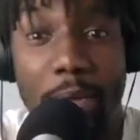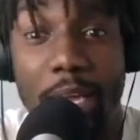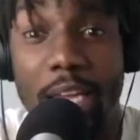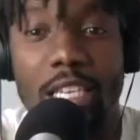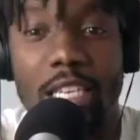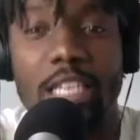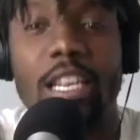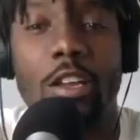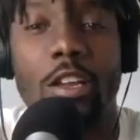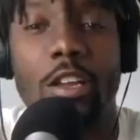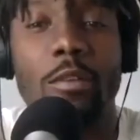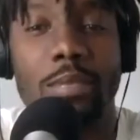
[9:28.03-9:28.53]
Like,
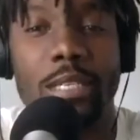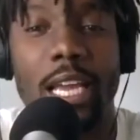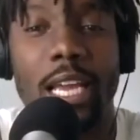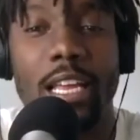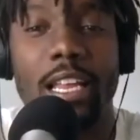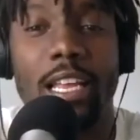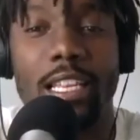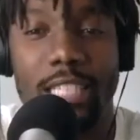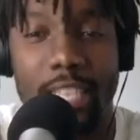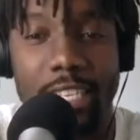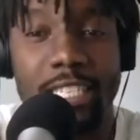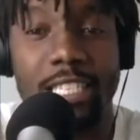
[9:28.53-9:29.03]
you know what I'm saying? Like
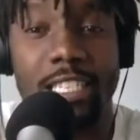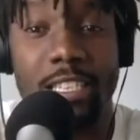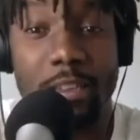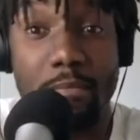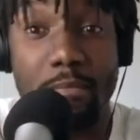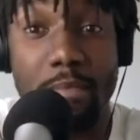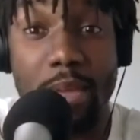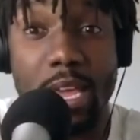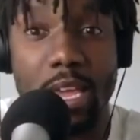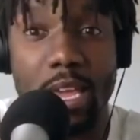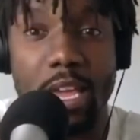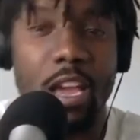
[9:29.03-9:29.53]
this to
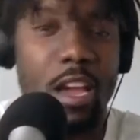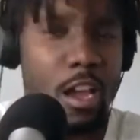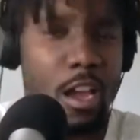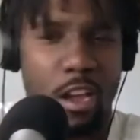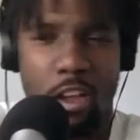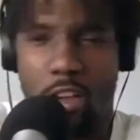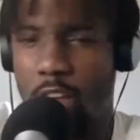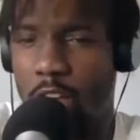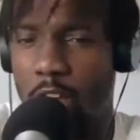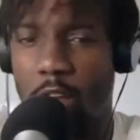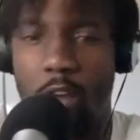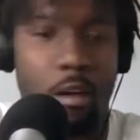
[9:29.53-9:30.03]
me,
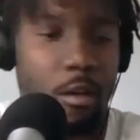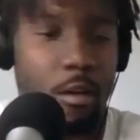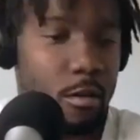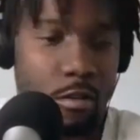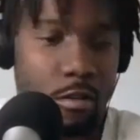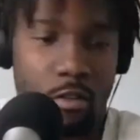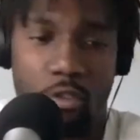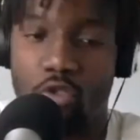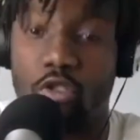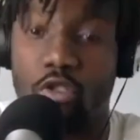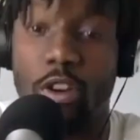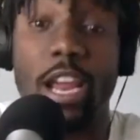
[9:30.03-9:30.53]

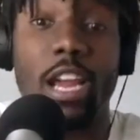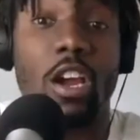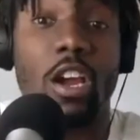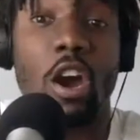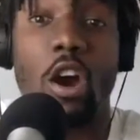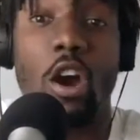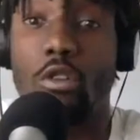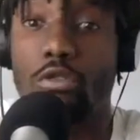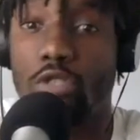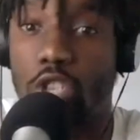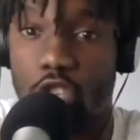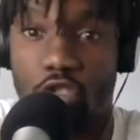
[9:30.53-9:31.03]
great
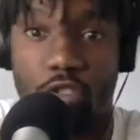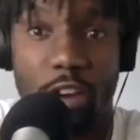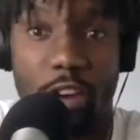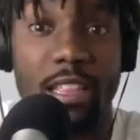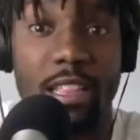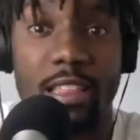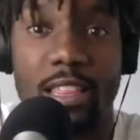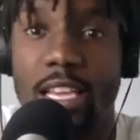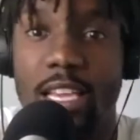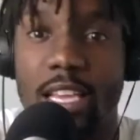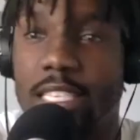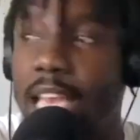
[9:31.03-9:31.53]
coach, great
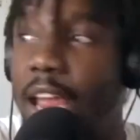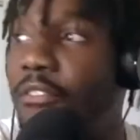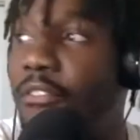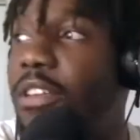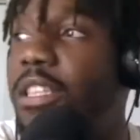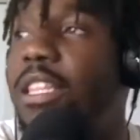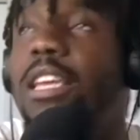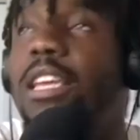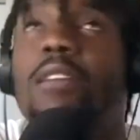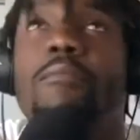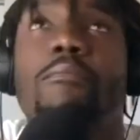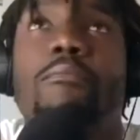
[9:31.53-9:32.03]
this,
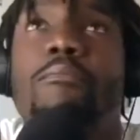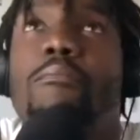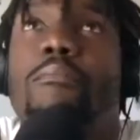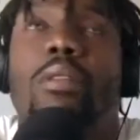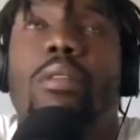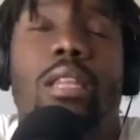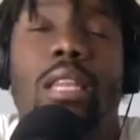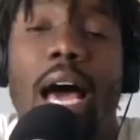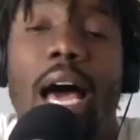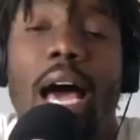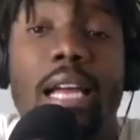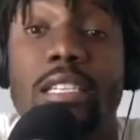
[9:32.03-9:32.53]
everything
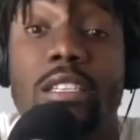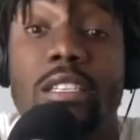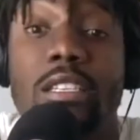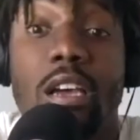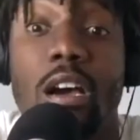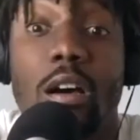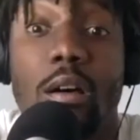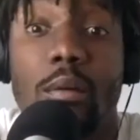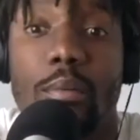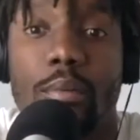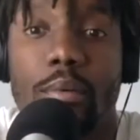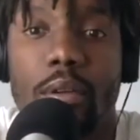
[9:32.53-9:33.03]
lines up,
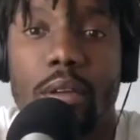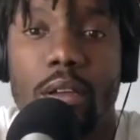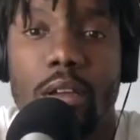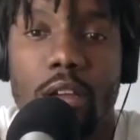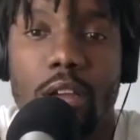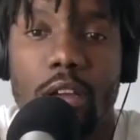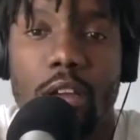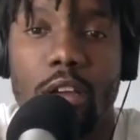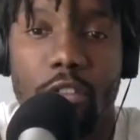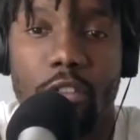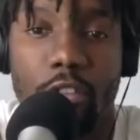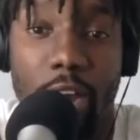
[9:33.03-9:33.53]

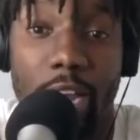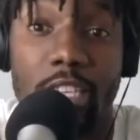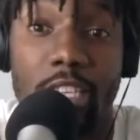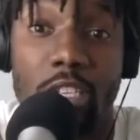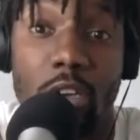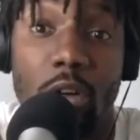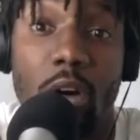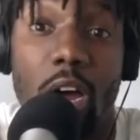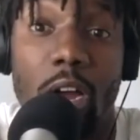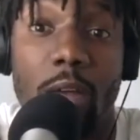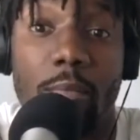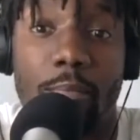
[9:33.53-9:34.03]
mm-hmm. right? So
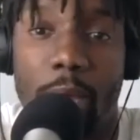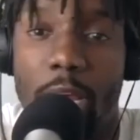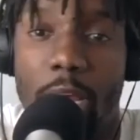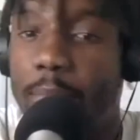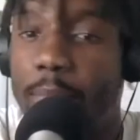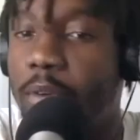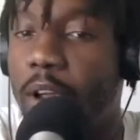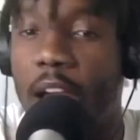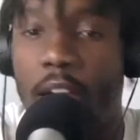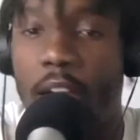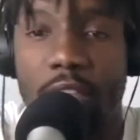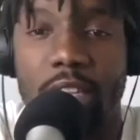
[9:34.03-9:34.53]
on paper,
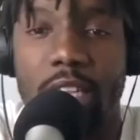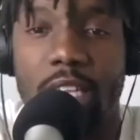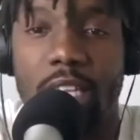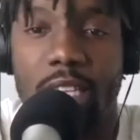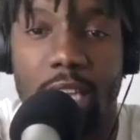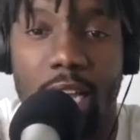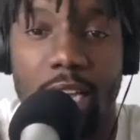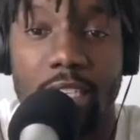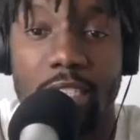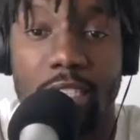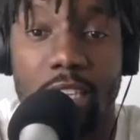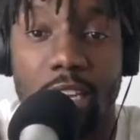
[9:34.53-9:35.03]
everything
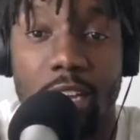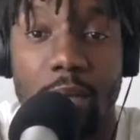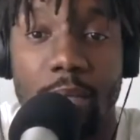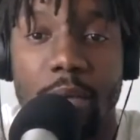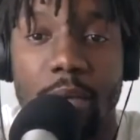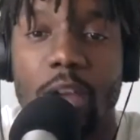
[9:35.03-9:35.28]
lines up.